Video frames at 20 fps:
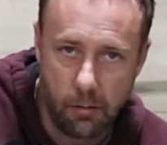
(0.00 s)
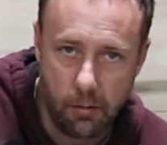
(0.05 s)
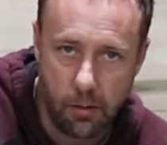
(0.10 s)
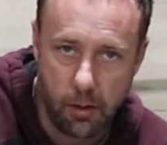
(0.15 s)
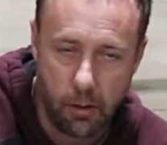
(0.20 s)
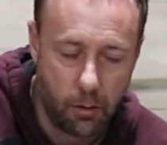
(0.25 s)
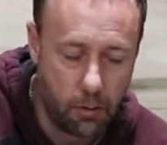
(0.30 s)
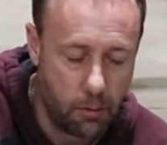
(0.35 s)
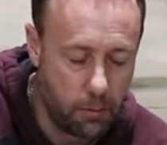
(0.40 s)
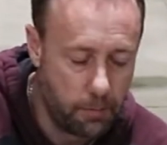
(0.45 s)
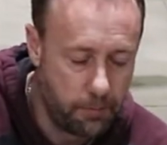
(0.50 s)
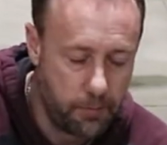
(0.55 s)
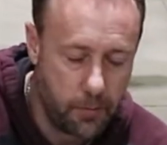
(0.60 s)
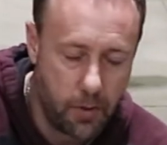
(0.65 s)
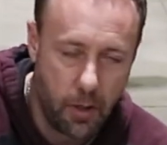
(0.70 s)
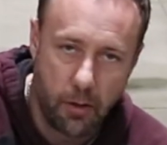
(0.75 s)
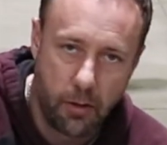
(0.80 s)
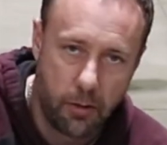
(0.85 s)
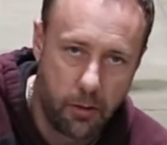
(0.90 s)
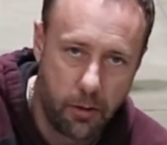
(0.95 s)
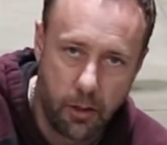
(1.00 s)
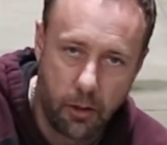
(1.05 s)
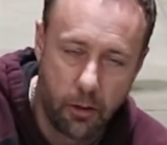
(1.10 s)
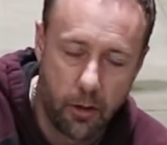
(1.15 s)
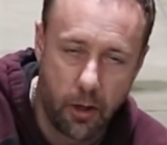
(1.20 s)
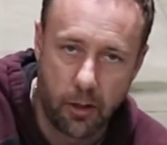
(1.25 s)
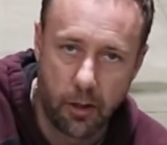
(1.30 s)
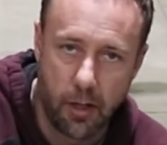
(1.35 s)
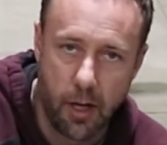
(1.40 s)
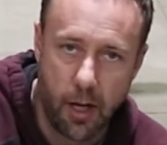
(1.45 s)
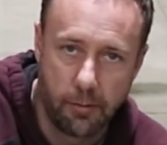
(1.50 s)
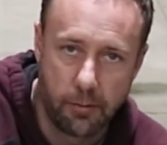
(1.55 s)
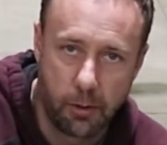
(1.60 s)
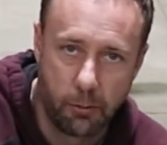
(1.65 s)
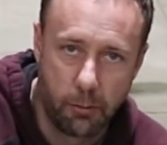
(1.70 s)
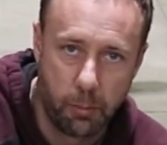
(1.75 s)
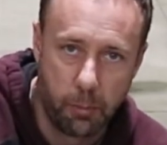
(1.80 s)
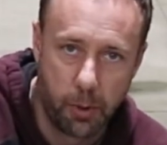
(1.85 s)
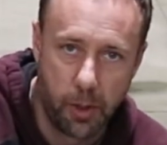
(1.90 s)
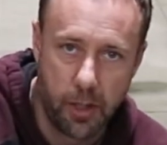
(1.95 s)
you're not going to have to
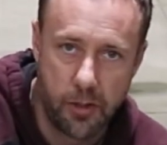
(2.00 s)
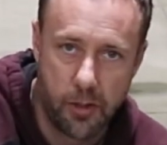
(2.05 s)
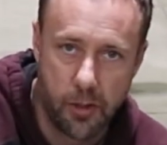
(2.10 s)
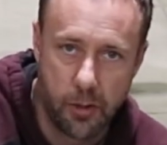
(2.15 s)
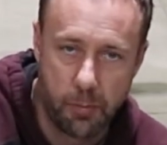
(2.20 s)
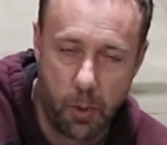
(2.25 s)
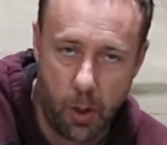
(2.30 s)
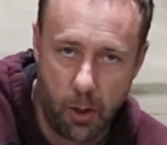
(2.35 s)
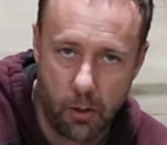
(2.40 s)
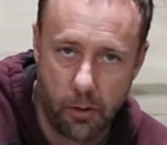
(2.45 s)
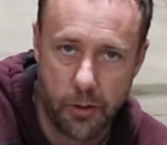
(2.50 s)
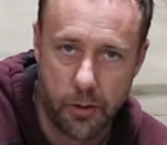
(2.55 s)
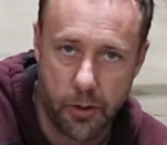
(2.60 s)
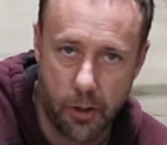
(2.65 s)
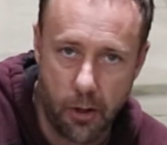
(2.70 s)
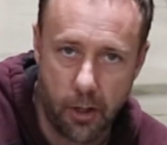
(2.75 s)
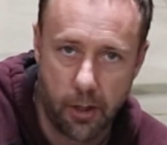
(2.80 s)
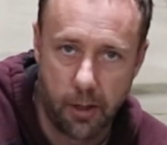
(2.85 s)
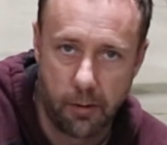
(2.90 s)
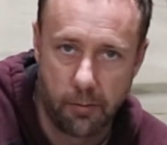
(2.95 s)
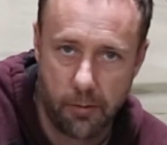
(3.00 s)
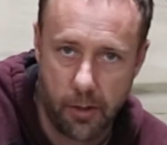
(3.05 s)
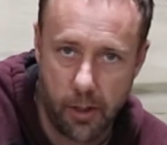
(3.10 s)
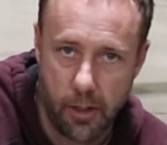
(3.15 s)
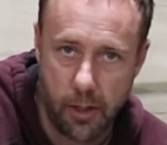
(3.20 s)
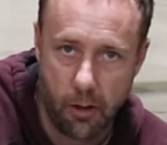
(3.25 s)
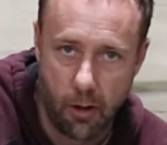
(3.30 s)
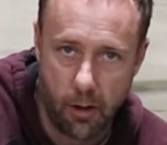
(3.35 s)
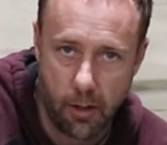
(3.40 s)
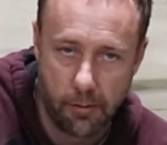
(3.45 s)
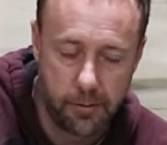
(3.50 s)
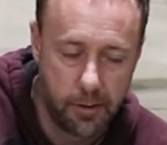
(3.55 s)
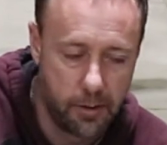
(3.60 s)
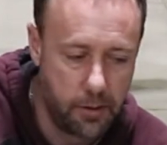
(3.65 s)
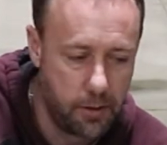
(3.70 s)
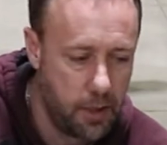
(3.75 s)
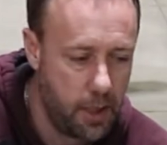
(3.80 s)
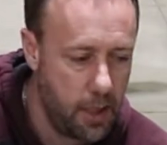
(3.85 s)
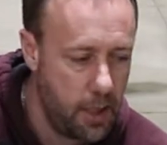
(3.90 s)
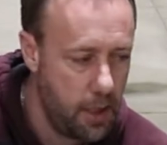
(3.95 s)
replace this ball and socket very
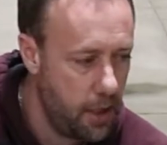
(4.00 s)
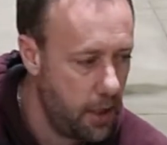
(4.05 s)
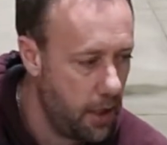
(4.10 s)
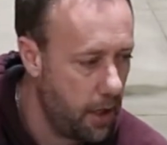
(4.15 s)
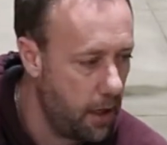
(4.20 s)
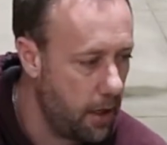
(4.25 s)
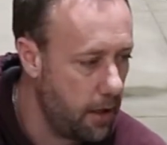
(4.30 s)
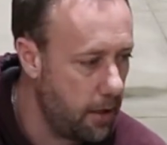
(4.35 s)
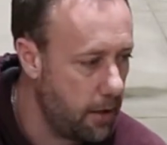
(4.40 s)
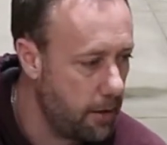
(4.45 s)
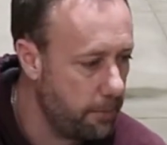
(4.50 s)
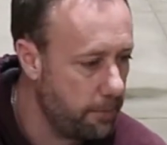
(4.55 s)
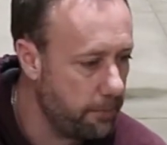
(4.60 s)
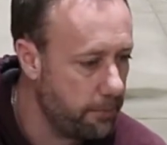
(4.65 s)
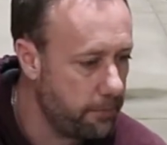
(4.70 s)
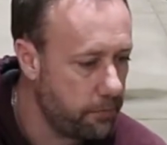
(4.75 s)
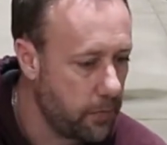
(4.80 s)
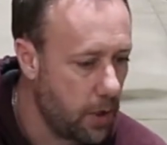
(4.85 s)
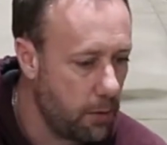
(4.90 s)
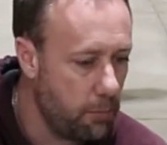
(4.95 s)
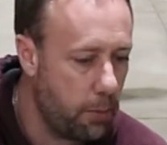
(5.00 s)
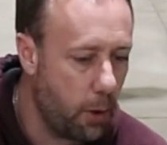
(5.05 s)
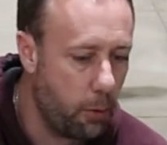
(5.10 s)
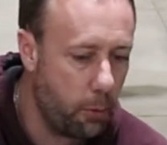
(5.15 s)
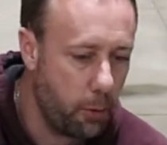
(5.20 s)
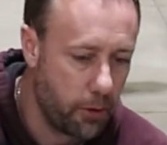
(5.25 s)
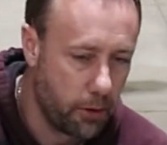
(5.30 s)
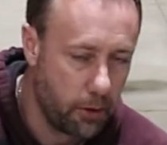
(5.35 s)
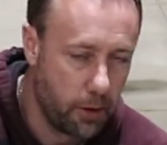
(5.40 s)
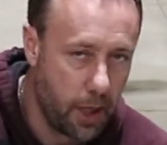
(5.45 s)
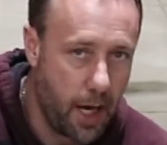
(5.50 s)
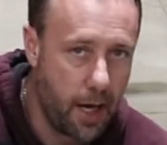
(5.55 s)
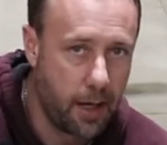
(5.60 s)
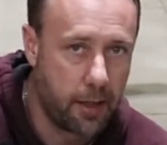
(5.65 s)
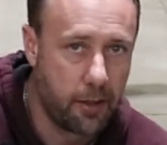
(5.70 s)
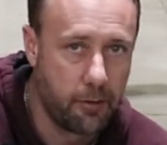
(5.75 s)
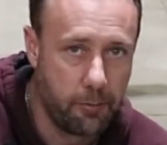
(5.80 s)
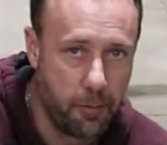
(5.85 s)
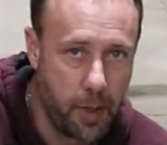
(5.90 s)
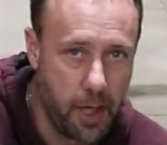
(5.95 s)
often, but with a
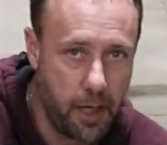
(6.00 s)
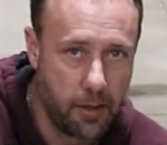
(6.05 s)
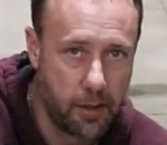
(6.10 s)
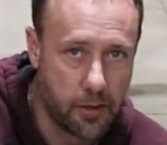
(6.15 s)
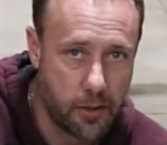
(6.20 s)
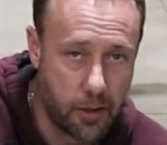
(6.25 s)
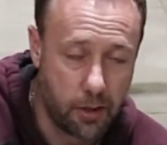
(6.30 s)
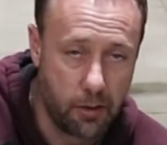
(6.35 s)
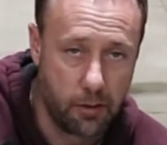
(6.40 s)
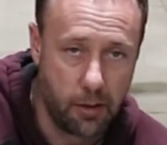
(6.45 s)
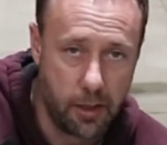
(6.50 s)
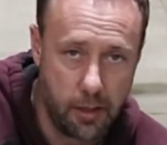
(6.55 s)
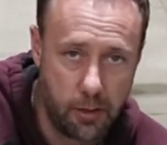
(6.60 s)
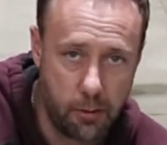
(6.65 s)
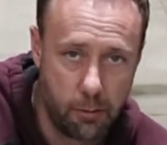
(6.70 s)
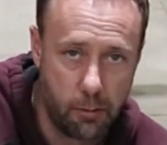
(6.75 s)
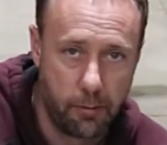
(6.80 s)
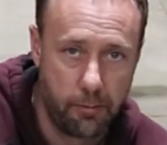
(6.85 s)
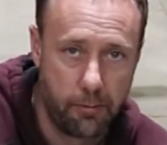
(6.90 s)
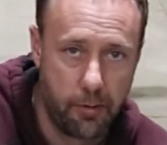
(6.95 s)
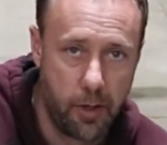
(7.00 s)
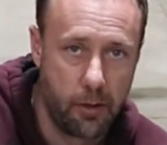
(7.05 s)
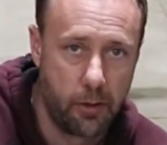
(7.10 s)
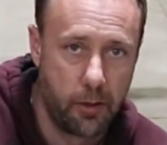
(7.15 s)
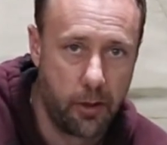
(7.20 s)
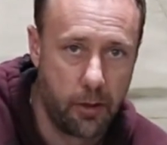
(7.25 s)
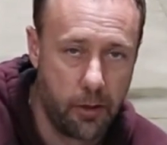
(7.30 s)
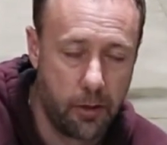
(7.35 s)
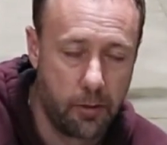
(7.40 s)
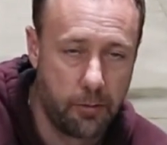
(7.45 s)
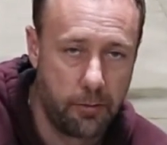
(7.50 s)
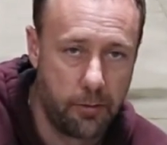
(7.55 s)
lack of maintenance, it can lead to a failure in the